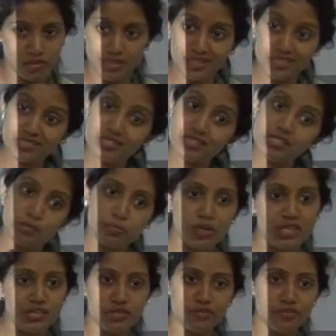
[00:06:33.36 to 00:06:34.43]
That is a
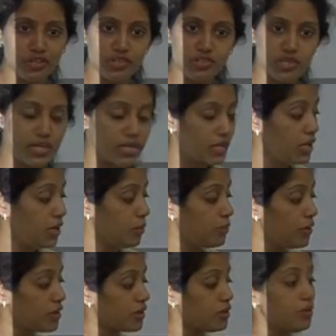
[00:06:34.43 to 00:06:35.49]
stimulation for the child.
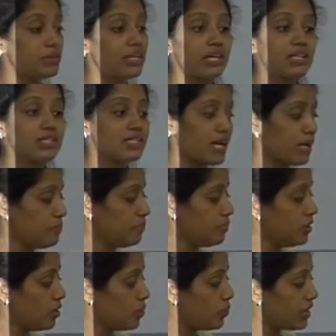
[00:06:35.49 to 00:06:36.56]
But there are some
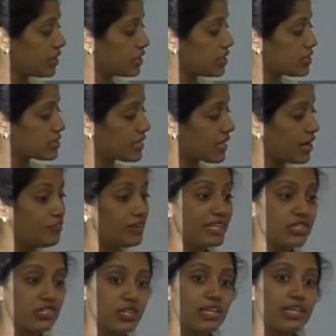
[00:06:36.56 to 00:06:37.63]
where there is
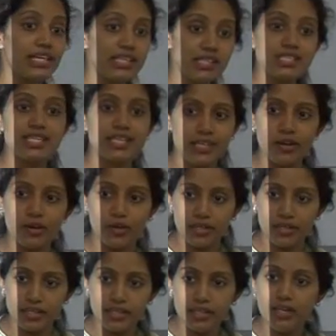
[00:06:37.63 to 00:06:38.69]
gravitational
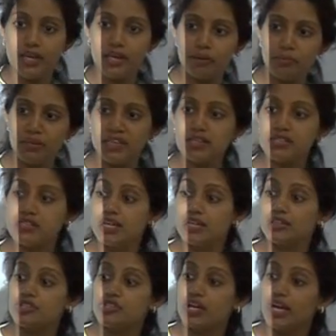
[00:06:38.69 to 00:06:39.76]
insecurity, means
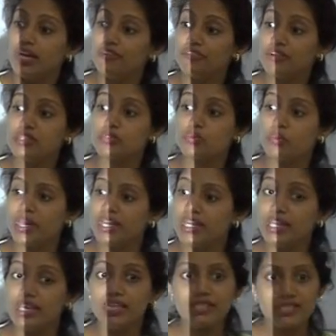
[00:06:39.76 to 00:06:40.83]
the child feels
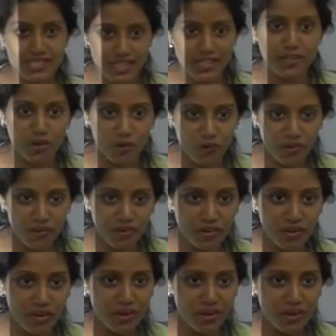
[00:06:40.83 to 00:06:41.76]
very insecure